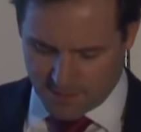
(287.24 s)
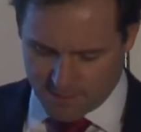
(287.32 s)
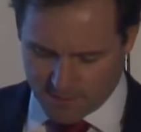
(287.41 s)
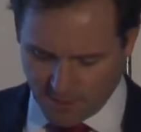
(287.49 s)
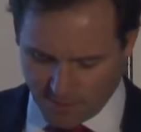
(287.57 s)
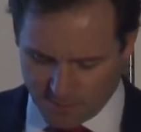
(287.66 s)

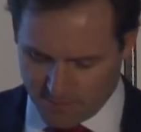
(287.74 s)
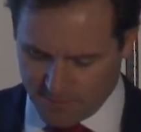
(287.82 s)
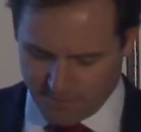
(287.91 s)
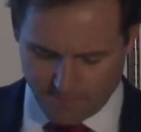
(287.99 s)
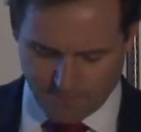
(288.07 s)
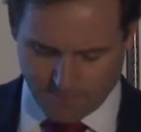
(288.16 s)
So
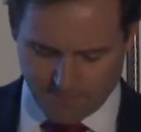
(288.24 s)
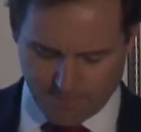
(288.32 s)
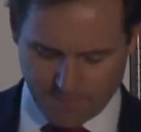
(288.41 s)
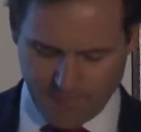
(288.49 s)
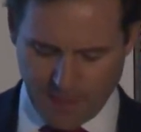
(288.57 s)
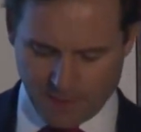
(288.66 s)

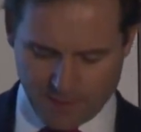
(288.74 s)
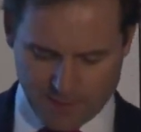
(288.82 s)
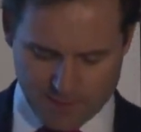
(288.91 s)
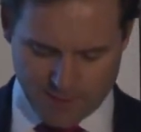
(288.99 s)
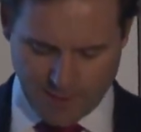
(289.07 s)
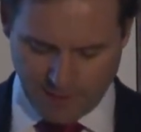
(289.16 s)
under the
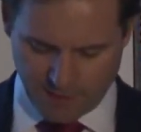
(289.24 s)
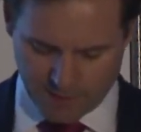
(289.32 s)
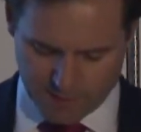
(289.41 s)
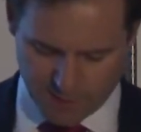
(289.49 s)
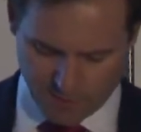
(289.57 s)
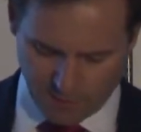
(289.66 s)
Australian
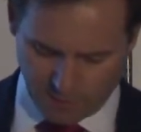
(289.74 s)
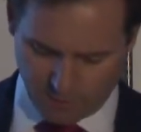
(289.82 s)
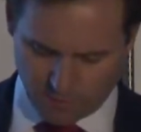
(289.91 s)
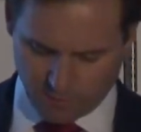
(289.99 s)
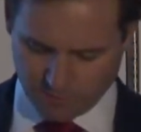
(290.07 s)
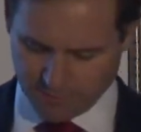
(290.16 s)
consumer
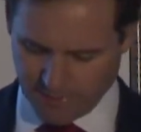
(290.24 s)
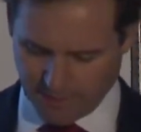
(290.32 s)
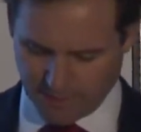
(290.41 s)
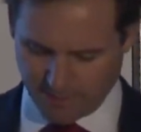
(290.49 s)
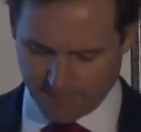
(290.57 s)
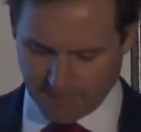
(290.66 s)

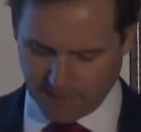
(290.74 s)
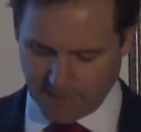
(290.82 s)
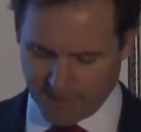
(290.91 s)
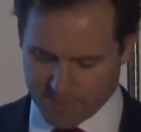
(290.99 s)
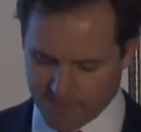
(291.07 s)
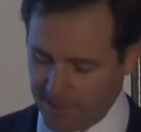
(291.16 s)
law,
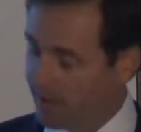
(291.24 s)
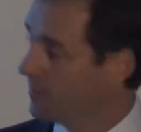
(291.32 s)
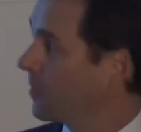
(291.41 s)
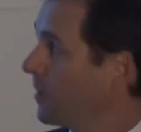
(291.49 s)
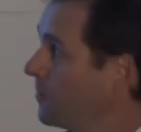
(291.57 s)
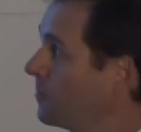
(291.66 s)
claims made
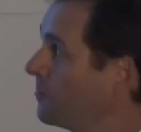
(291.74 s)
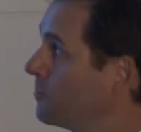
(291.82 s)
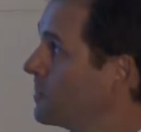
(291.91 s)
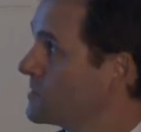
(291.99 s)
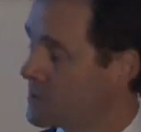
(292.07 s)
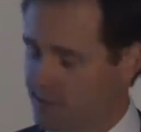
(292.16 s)
by
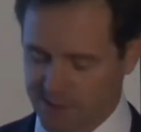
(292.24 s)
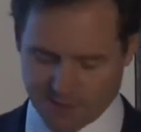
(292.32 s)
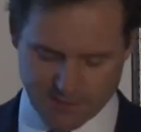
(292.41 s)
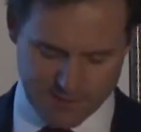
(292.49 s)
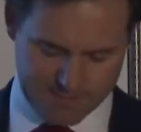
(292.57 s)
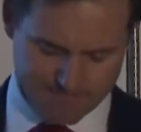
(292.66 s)

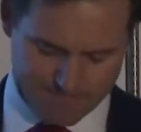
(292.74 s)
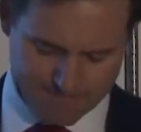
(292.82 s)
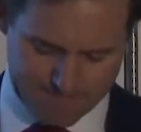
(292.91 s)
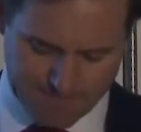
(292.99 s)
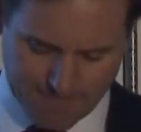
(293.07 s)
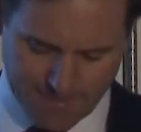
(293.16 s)
businesses,
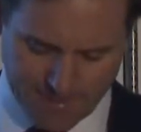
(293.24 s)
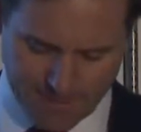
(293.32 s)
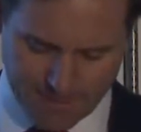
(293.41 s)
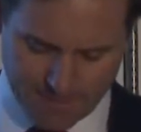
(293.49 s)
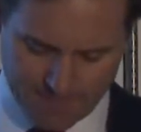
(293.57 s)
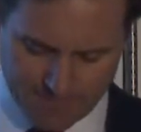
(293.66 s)

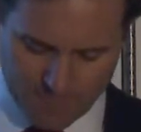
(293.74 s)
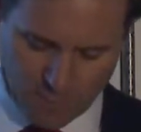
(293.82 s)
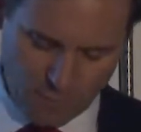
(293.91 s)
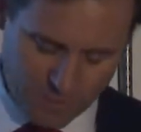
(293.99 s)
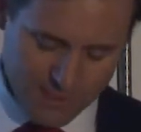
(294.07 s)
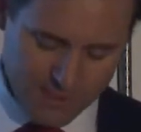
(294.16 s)

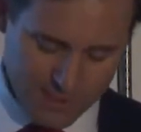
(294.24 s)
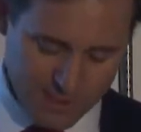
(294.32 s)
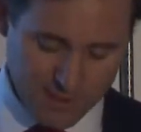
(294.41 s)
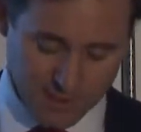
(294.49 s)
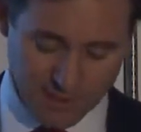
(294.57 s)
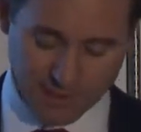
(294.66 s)
or
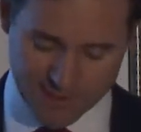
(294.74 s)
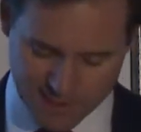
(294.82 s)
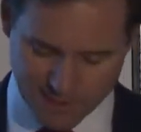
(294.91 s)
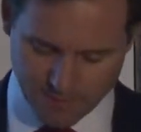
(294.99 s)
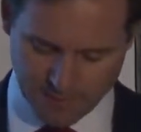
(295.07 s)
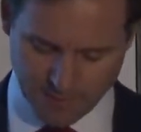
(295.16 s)
businesses can
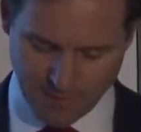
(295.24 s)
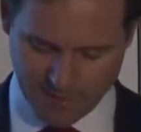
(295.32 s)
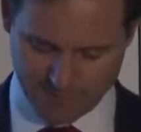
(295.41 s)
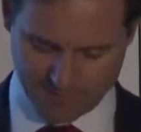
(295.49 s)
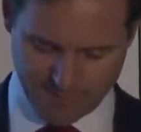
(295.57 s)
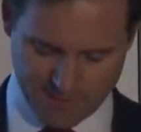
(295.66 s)
legitimately
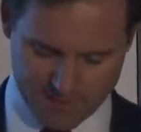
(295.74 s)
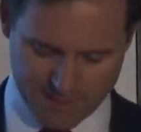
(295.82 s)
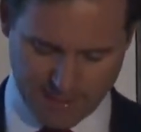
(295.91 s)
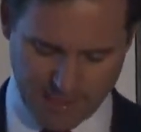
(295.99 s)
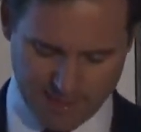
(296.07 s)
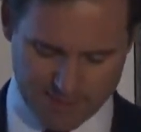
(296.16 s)
make various
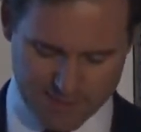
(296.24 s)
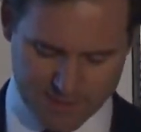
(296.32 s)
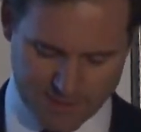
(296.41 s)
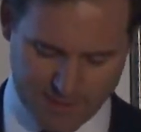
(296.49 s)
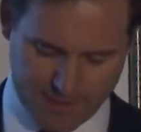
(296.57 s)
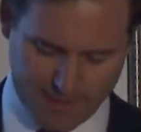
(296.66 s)

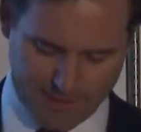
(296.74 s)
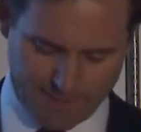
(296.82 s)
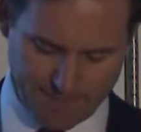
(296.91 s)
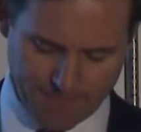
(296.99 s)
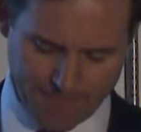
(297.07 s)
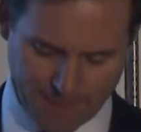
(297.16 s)
claims
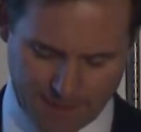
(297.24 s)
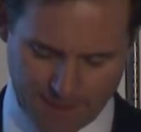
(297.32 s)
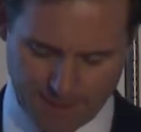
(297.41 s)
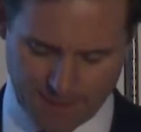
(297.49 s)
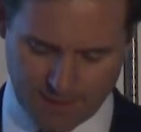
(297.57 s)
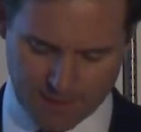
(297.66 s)

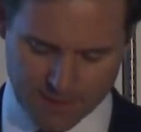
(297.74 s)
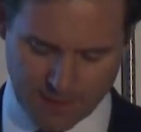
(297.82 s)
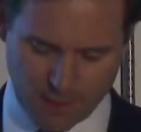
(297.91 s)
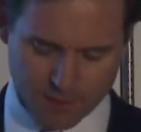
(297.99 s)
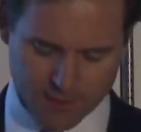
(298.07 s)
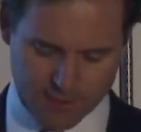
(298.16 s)
as
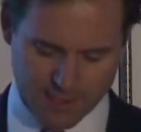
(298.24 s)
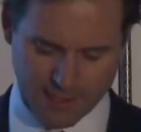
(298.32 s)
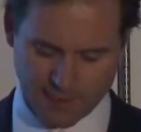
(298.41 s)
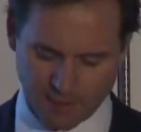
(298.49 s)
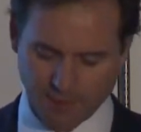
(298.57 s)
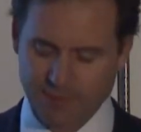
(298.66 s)
long as they
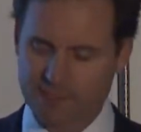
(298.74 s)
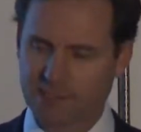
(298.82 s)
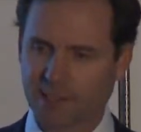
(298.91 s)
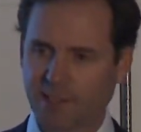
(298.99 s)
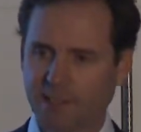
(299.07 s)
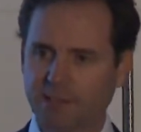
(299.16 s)
are not
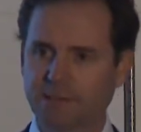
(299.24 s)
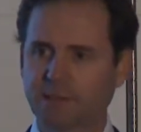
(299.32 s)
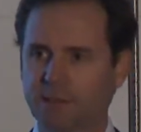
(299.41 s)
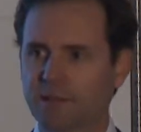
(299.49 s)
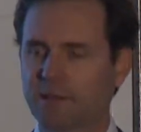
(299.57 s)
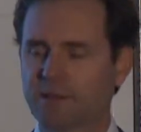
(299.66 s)
misleading
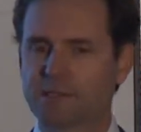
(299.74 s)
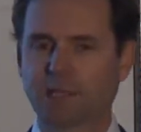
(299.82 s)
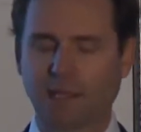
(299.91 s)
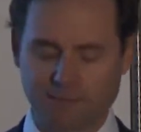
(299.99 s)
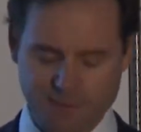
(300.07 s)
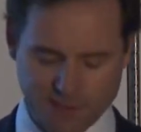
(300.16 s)
and that those
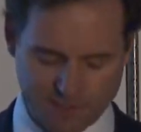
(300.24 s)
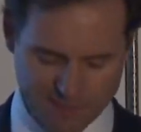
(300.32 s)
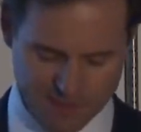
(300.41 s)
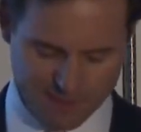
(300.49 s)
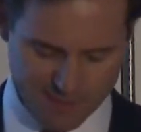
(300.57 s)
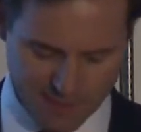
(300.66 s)
claims can be
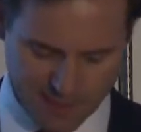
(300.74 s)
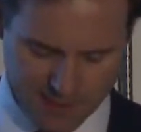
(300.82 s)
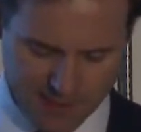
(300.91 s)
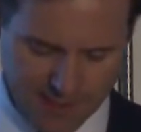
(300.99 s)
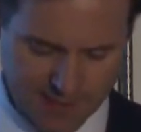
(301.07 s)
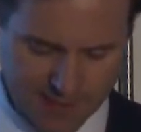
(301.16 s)

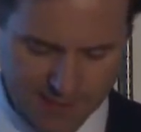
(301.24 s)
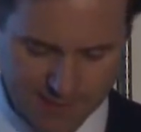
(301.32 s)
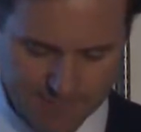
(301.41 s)
substantiated.